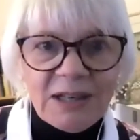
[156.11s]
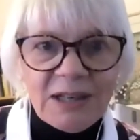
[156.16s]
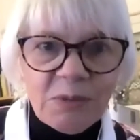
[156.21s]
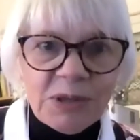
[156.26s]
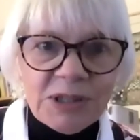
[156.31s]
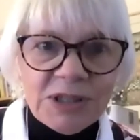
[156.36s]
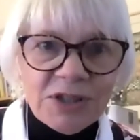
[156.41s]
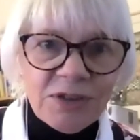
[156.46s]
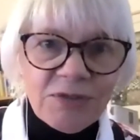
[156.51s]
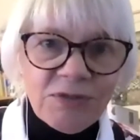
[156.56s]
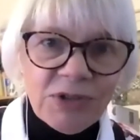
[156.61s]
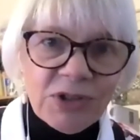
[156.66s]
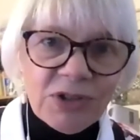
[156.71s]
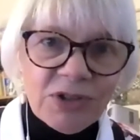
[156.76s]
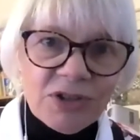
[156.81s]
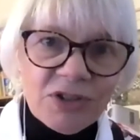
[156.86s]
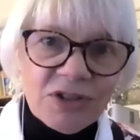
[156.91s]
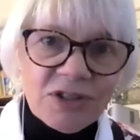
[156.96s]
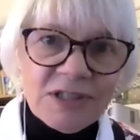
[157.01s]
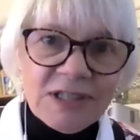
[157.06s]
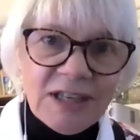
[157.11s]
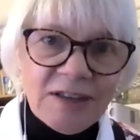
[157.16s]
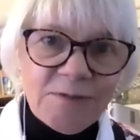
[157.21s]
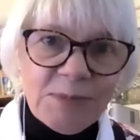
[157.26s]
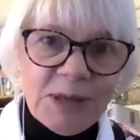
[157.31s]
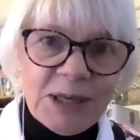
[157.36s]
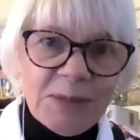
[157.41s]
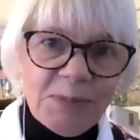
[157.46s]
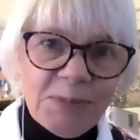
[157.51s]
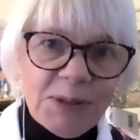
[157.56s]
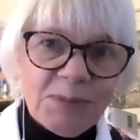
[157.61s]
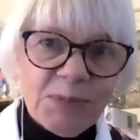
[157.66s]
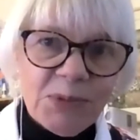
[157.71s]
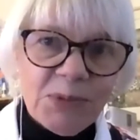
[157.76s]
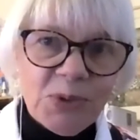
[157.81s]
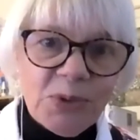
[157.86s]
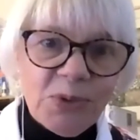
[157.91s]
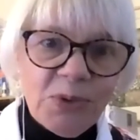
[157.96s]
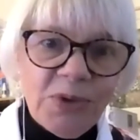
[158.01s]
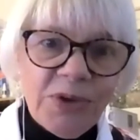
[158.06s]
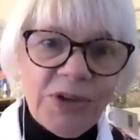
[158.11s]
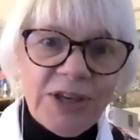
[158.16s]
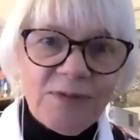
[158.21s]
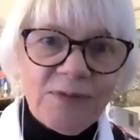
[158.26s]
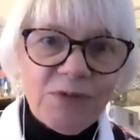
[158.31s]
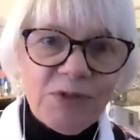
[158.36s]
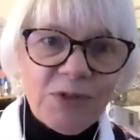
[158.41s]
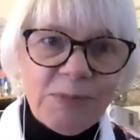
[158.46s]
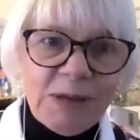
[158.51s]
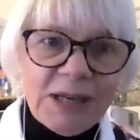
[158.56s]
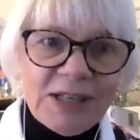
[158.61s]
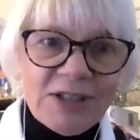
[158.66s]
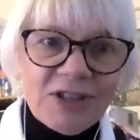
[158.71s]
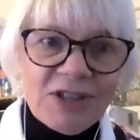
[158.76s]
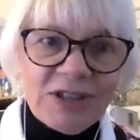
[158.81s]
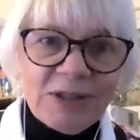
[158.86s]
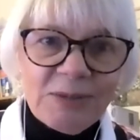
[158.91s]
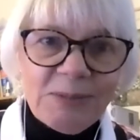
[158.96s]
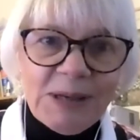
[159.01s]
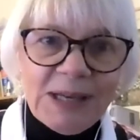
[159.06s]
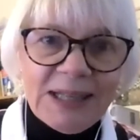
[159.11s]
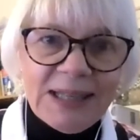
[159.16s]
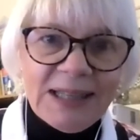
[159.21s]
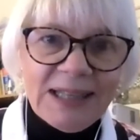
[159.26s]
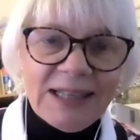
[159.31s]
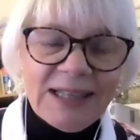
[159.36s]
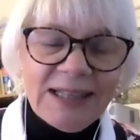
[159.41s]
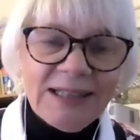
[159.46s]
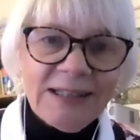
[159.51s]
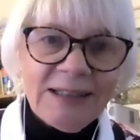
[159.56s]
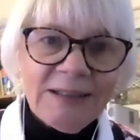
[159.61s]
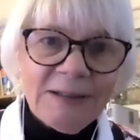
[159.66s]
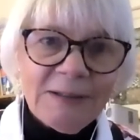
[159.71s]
I wonder if you could just give me a bit more information about that.